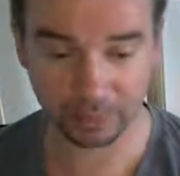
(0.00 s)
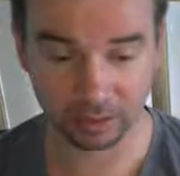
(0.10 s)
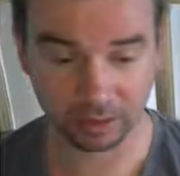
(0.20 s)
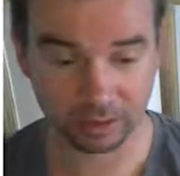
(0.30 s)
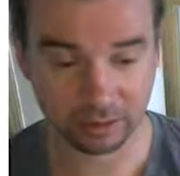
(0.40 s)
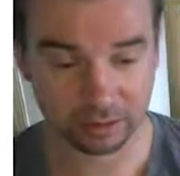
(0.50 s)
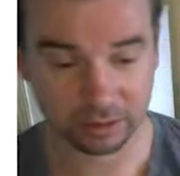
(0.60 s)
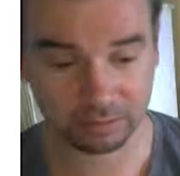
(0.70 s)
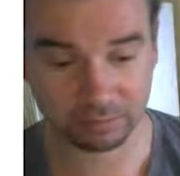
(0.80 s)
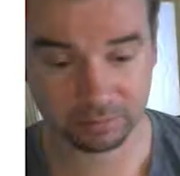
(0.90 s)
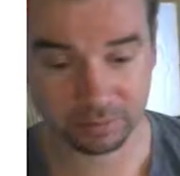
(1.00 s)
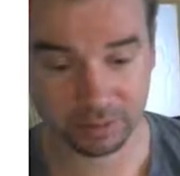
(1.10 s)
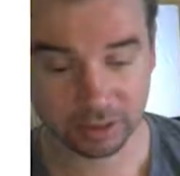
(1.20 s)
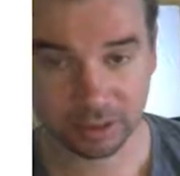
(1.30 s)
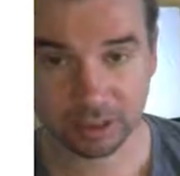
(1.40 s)
Um,
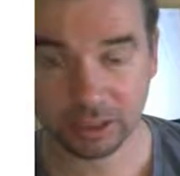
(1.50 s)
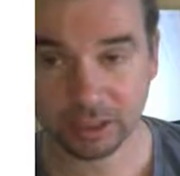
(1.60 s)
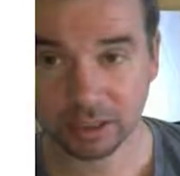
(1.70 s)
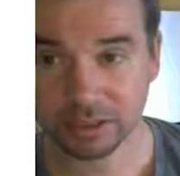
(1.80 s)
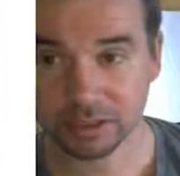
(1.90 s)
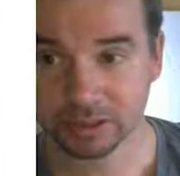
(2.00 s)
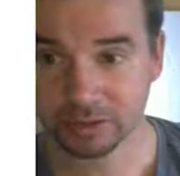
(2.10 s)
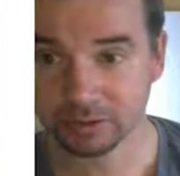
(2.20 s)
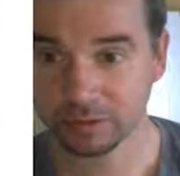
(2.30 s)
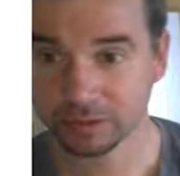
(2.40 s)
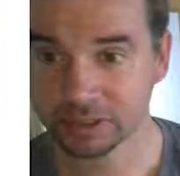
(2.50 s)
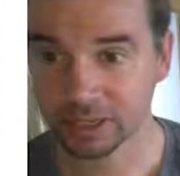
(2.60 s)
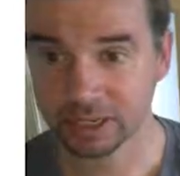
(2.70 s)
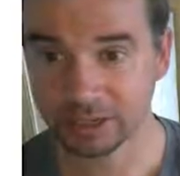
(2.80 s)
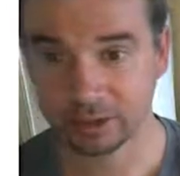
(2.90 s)
so
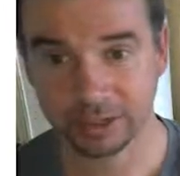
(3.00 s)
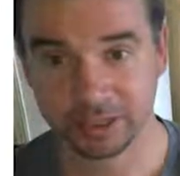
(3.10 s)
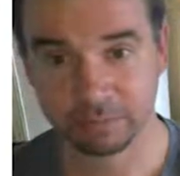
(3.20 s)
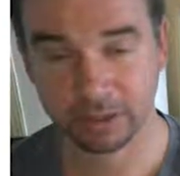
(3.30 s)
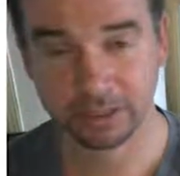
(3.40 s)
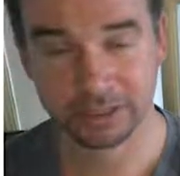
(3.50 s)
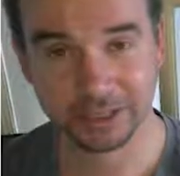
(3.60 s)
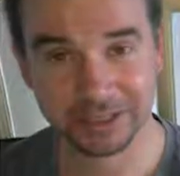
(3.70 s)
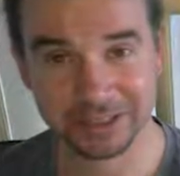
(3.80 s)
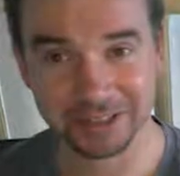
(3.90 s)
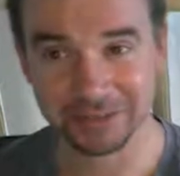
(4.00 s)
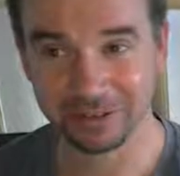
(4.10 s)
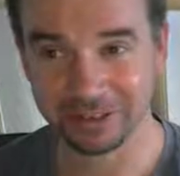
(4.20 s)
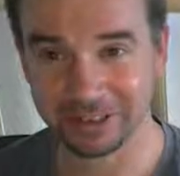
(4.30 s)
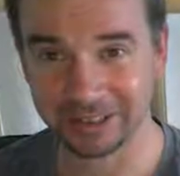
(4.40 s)
set your expectations
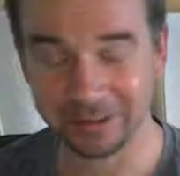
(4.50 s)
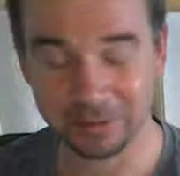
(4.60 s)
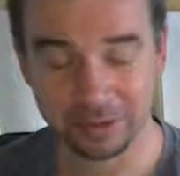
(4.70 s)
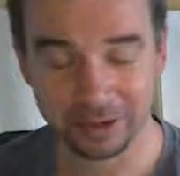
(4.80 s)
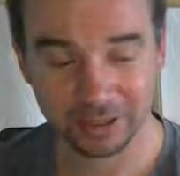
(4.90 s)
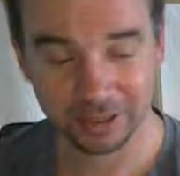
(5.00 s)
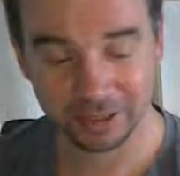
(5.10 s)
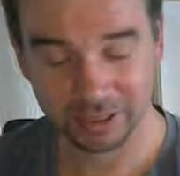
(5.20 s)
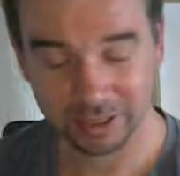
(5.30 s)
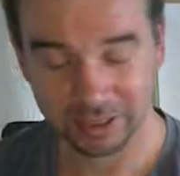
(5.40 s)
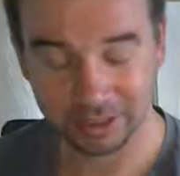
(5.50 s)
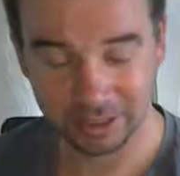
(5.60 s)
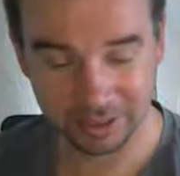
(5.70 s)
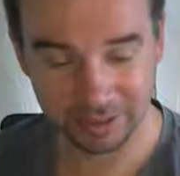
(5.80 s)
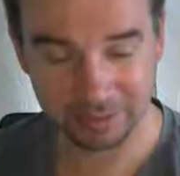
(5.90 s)
very low,
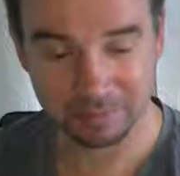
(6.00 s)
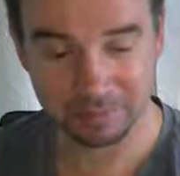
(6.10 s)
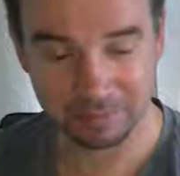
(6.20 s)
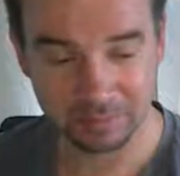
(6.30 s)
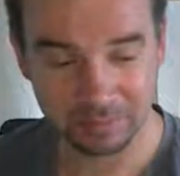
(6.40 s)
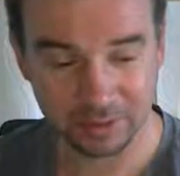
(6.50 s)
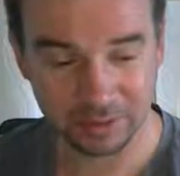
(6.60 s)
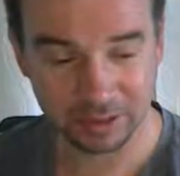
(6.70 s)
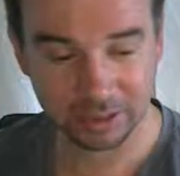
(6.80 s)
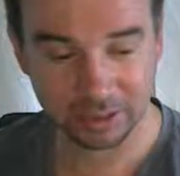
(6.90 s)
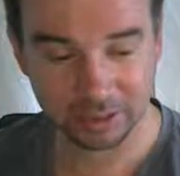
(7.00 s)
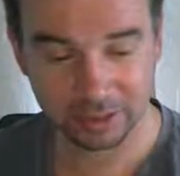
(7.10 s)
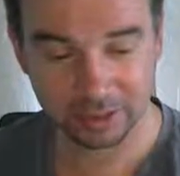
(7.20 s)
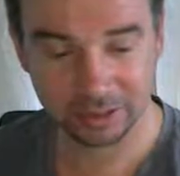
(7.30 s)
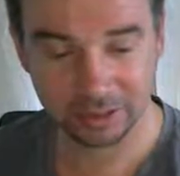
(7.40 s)
um,
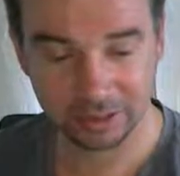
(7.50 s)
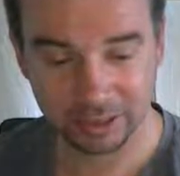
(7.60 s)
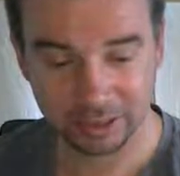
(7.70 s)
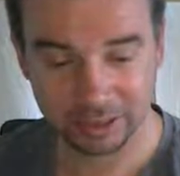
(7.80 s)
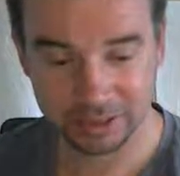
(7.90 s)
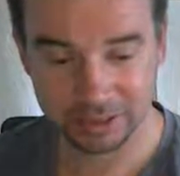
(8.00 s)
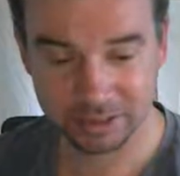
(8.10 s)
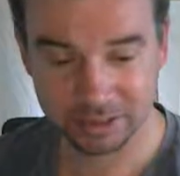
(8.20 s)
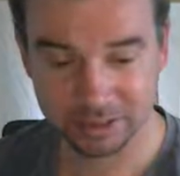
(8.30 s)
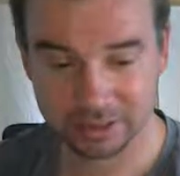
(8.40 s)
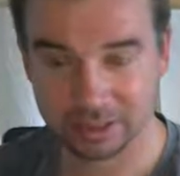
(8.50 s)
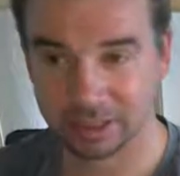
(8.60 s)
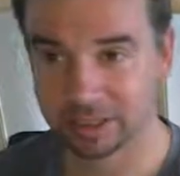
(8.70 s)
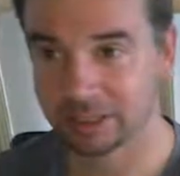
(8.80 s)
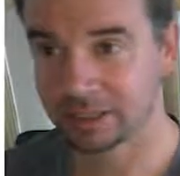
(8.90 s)
uh, and let's
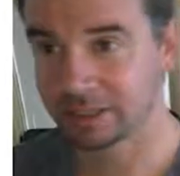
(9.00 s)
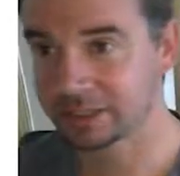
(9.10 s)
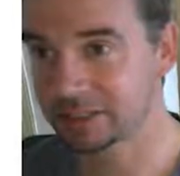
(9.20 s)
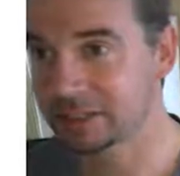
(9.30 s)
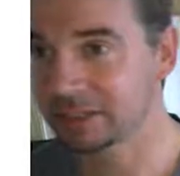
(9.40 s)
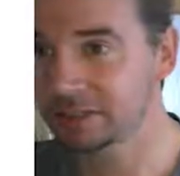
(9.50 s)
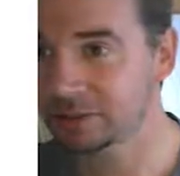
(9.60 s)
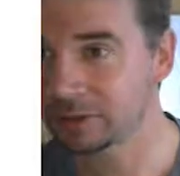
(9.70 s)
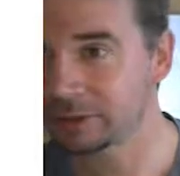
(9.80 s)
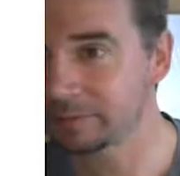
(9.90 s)
uh, let's get into it.